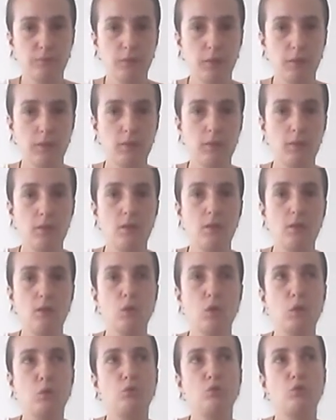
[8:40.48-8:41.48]
Okay,
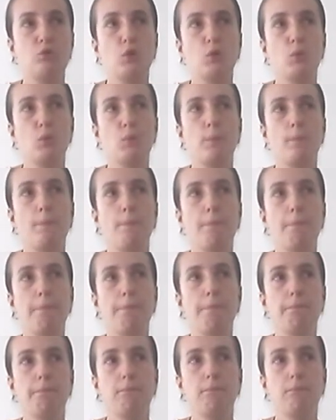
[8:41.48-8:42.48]
so
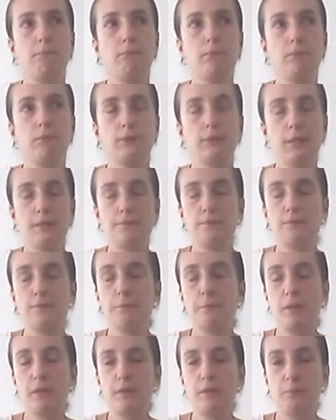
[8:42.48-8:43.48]
that's the
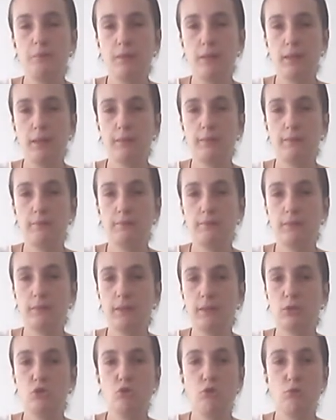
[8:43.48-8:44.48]
bottom line,
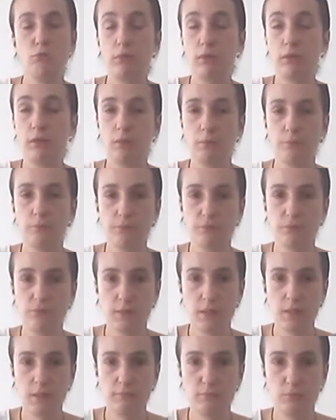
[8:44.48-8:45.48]
that no one comes to
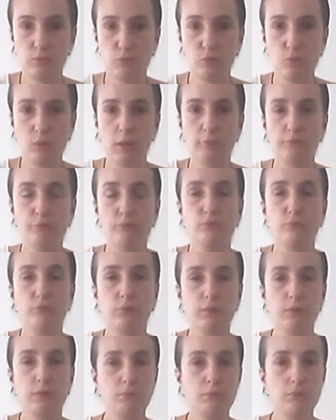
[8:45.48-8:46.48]
save you. You have to
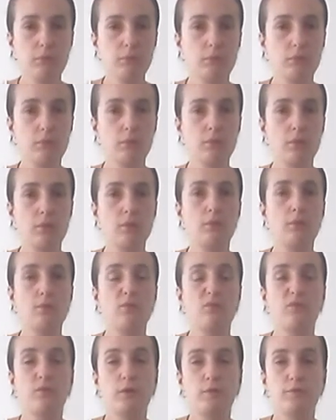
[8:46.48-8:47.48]
look in the mirror,
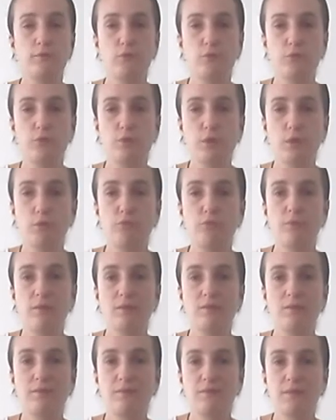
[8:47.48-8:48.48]
save yourself,
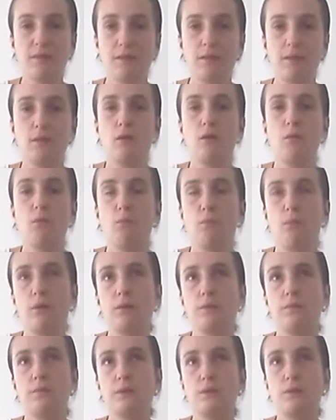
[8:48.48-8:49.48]
and say
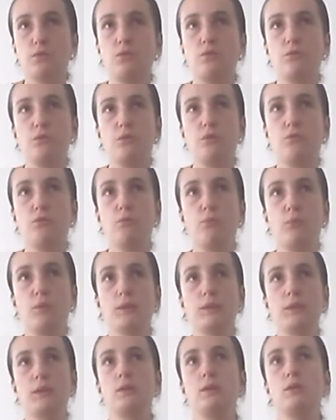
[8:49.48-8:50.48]
to yourself,
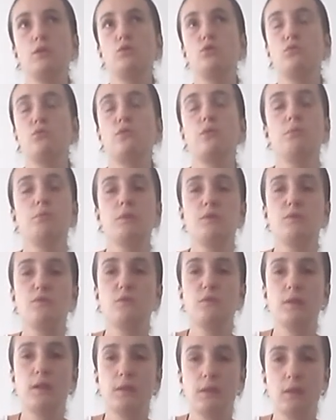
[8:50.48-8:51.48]
what can I do for me
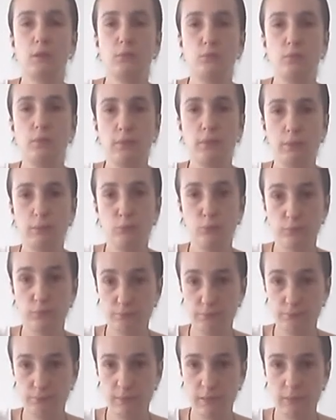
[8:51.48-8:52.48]
today that would
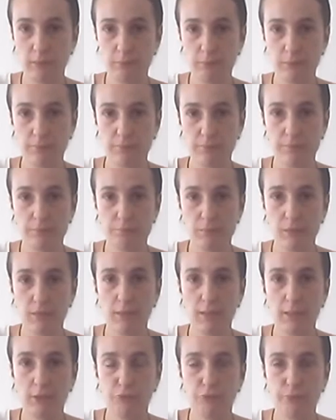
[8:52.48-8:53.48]
make my
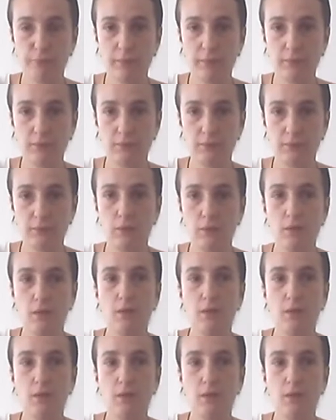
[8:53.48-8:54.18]
life better?